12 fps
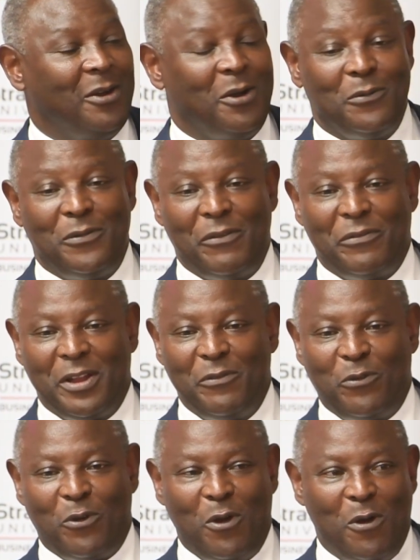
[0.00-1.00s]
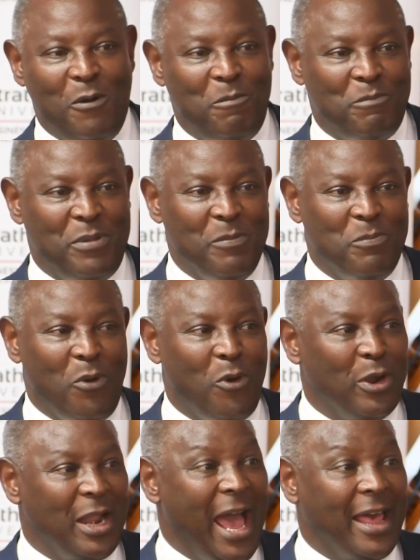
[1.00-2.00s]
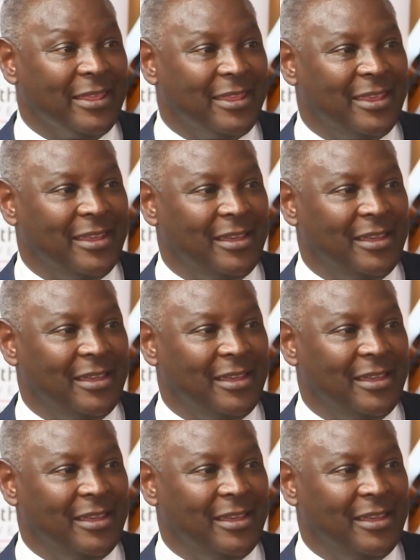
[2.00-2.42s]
of every 4 people on earth